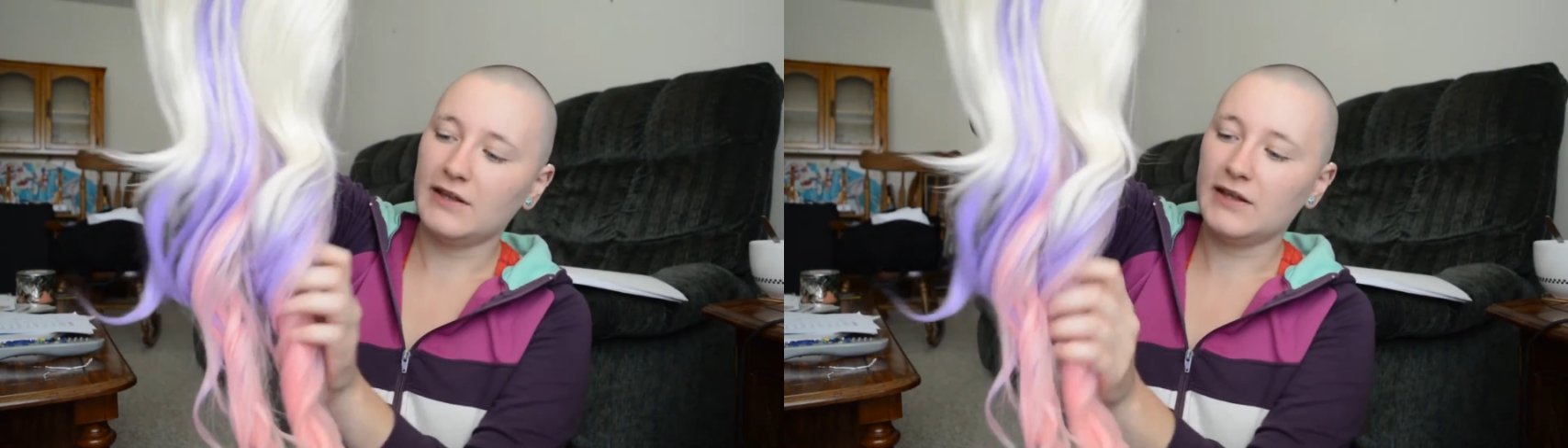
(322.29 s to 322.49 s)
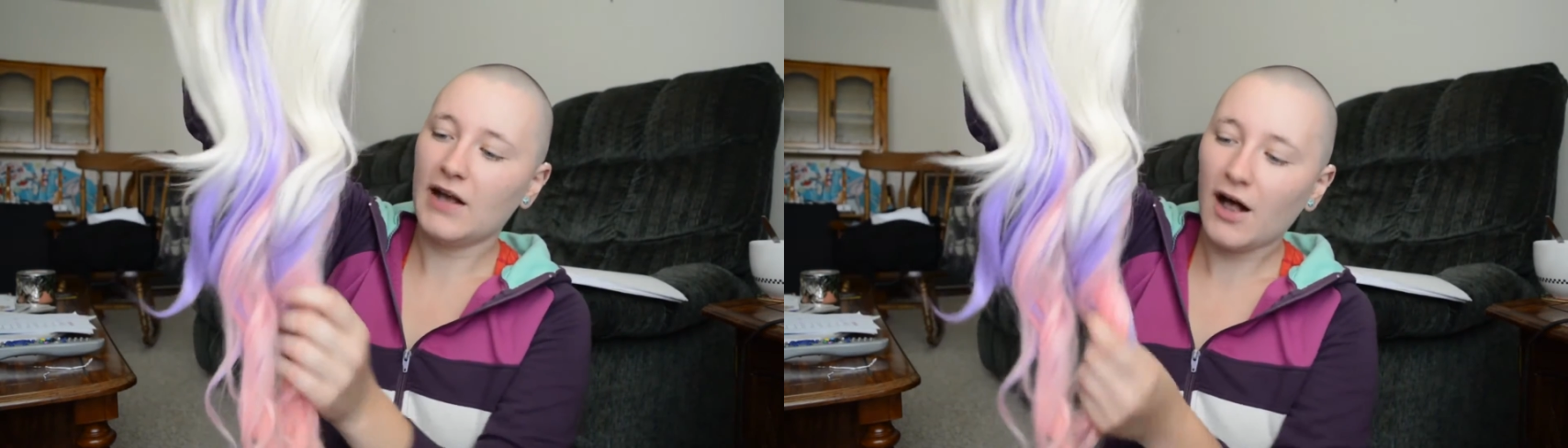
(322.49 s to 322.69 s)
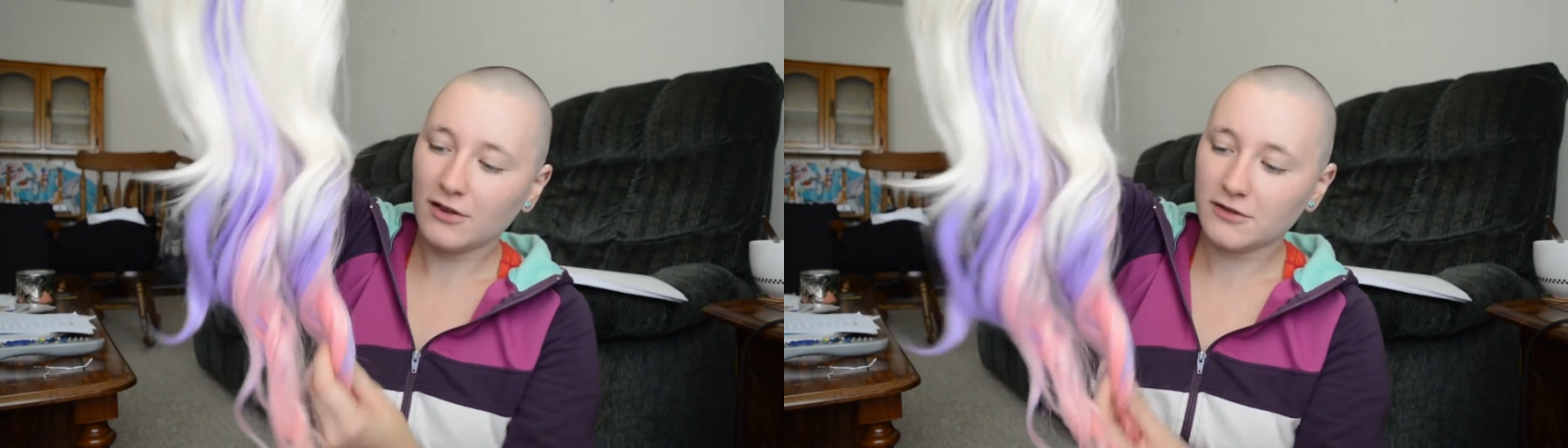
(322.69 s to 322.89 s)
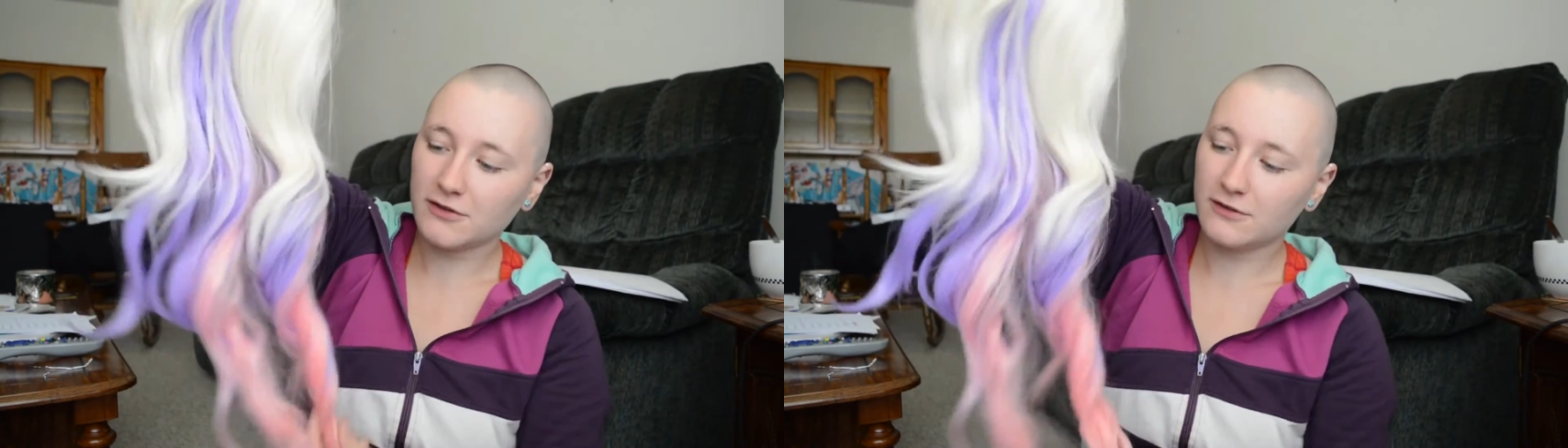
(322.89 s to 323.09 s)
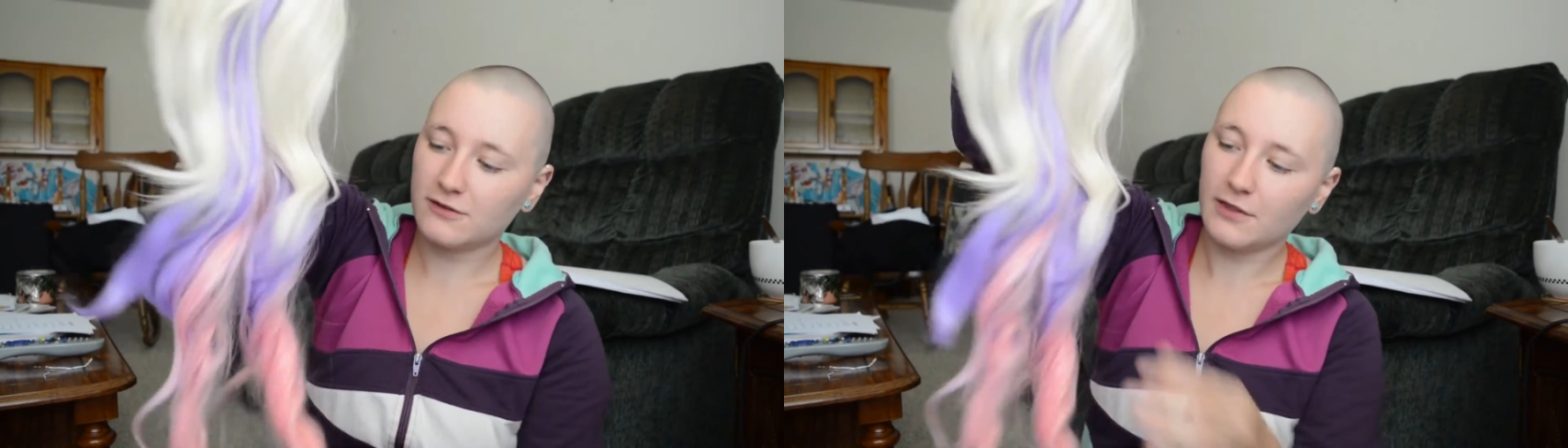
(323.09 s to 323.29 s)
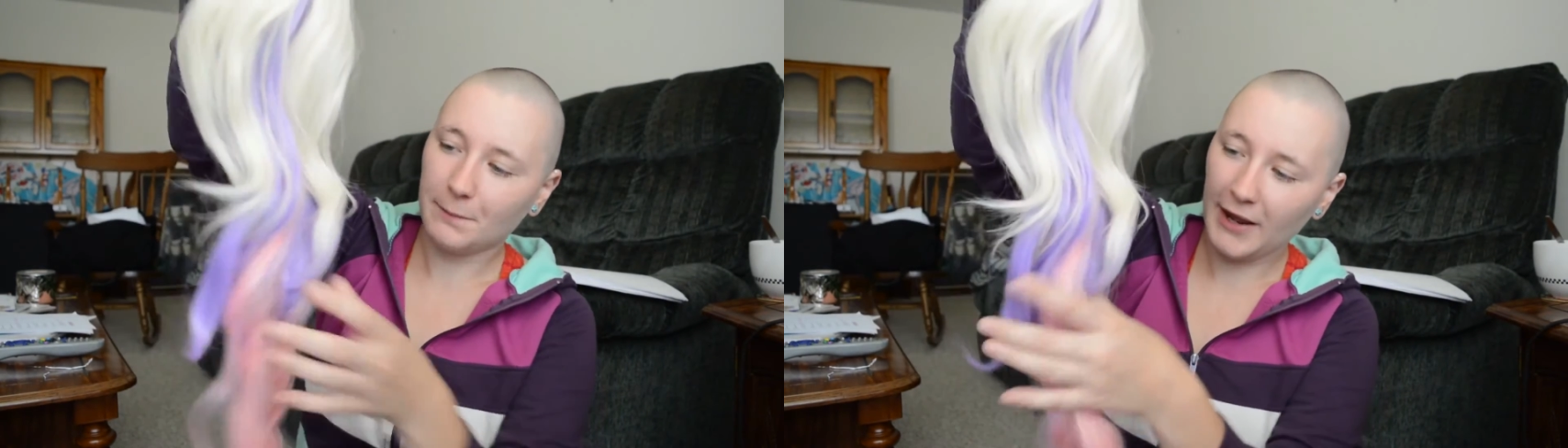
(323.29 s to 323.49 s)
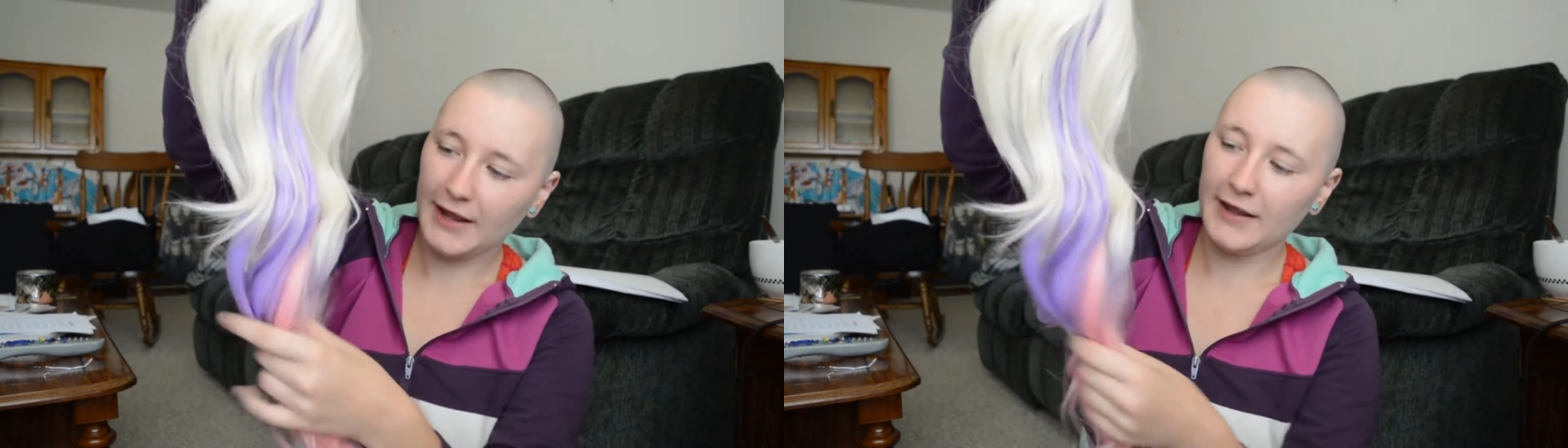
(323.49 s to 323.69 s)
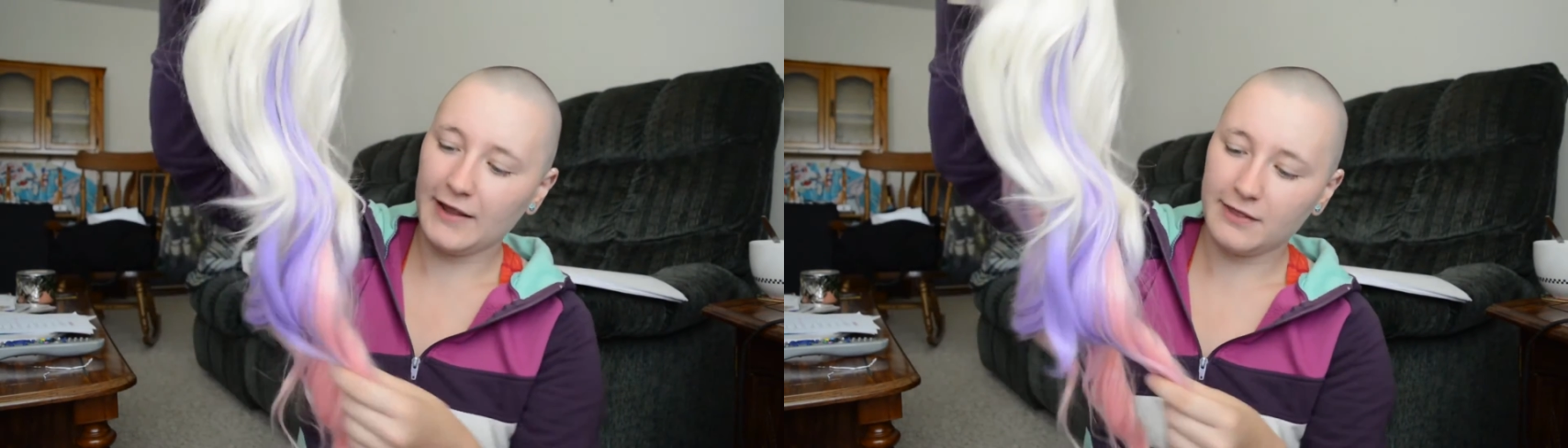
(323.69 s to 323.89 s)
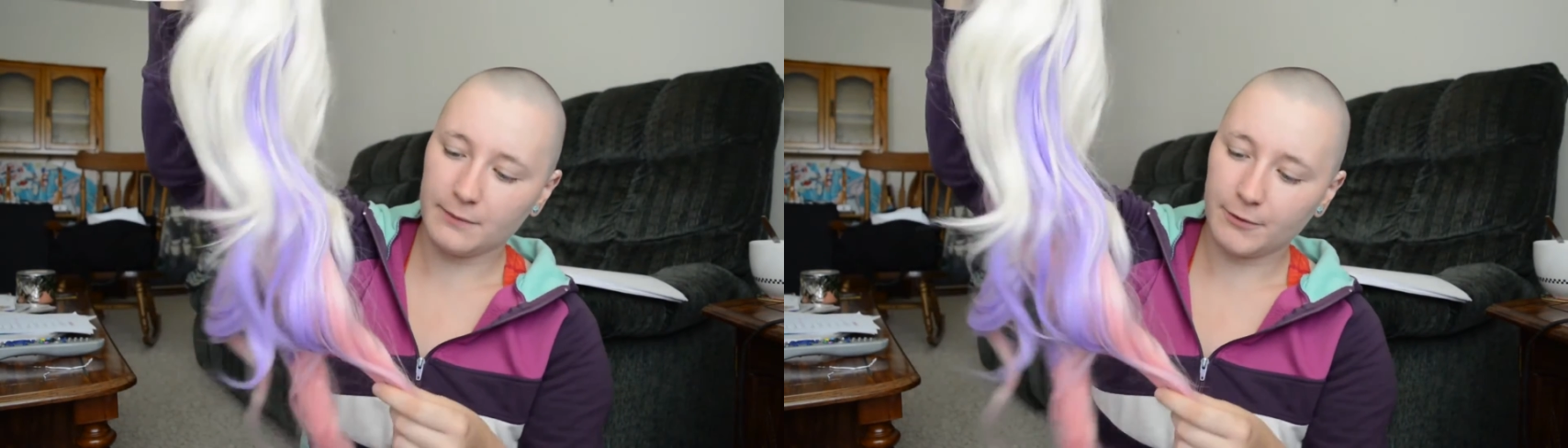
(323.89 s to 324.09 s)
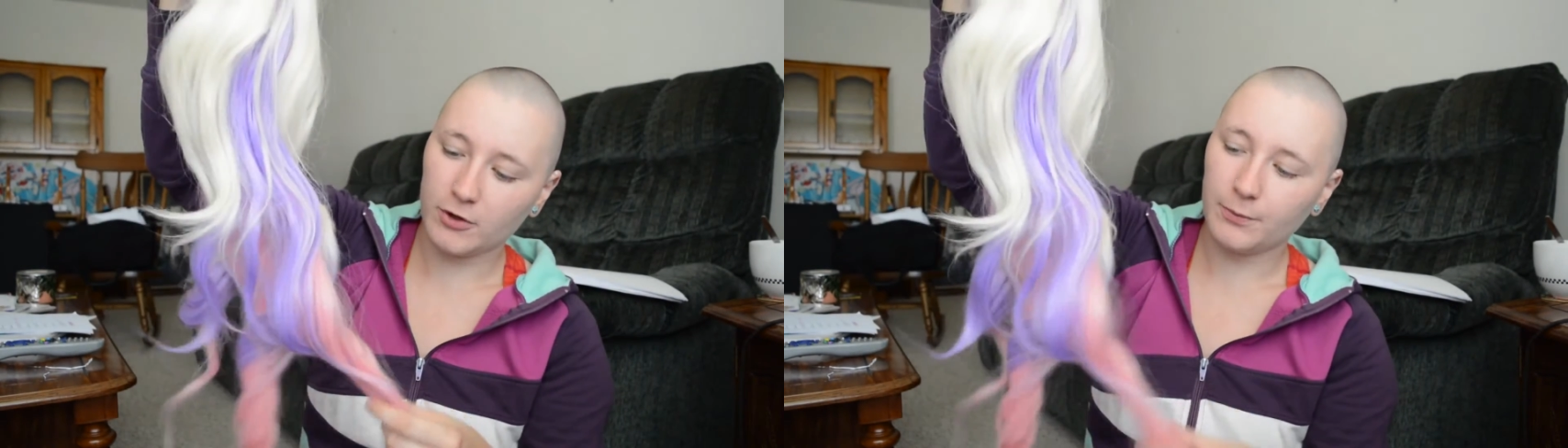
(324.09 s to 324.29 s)
the colors, the pink
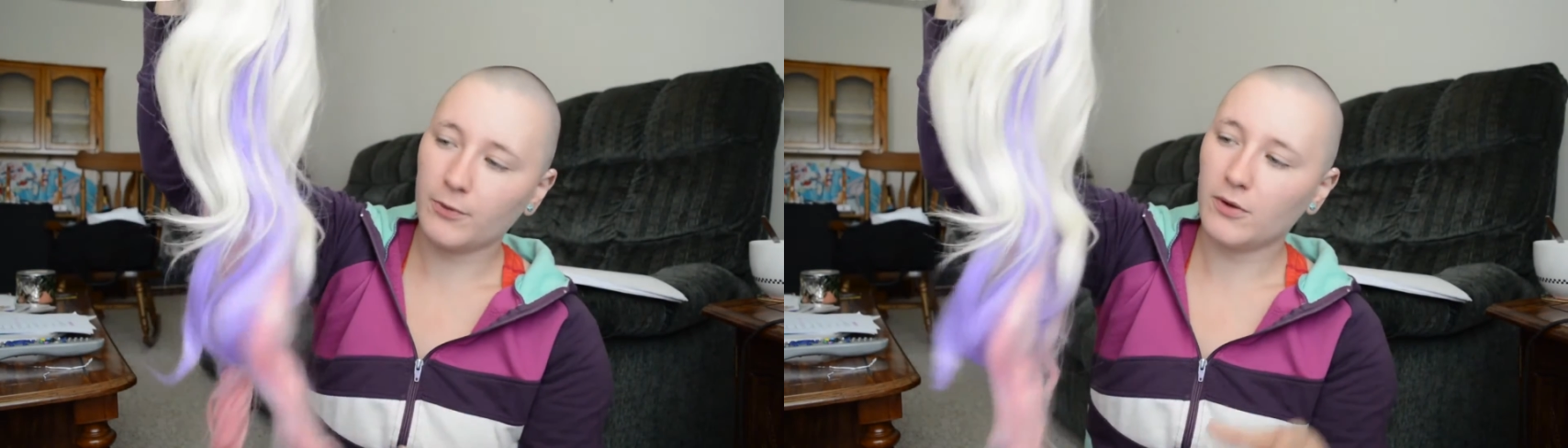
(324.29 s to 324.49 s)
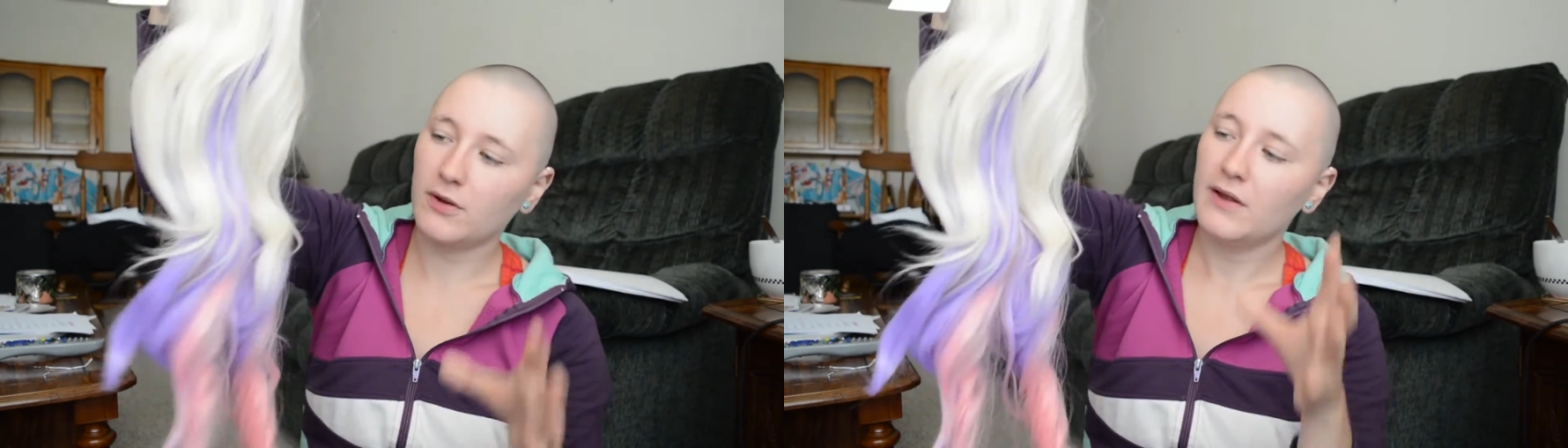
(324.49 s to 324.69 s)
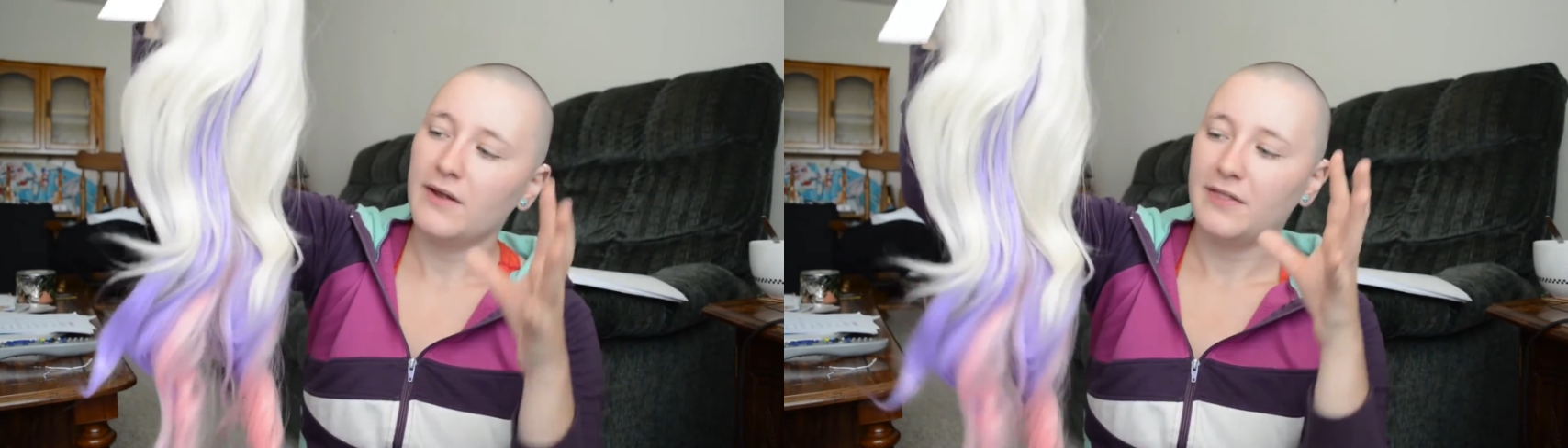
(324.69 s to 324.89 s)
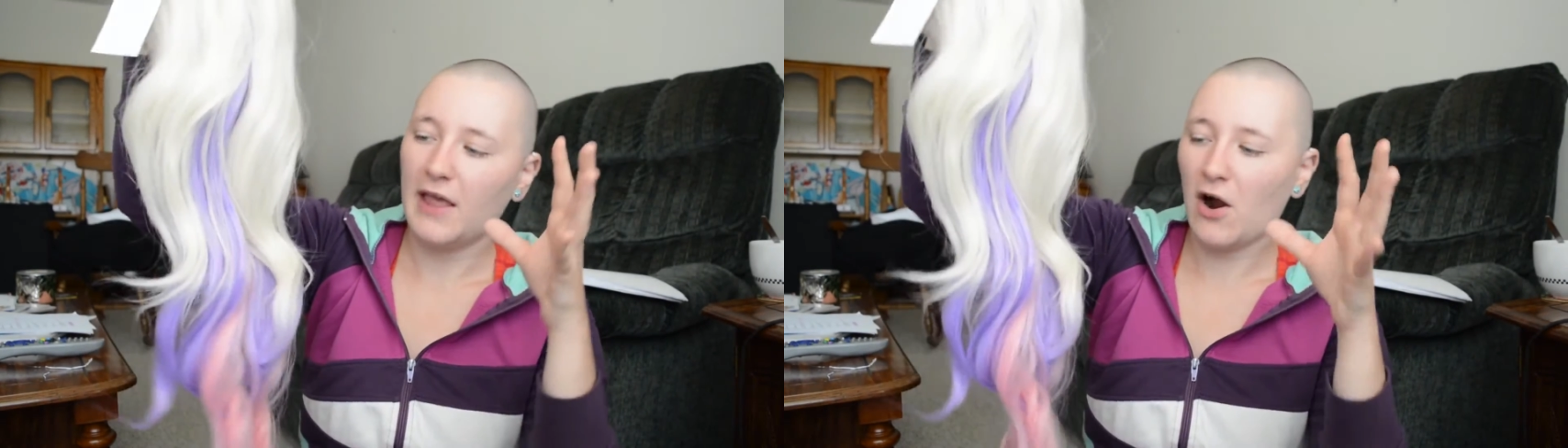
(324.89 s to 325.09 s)
and the purple,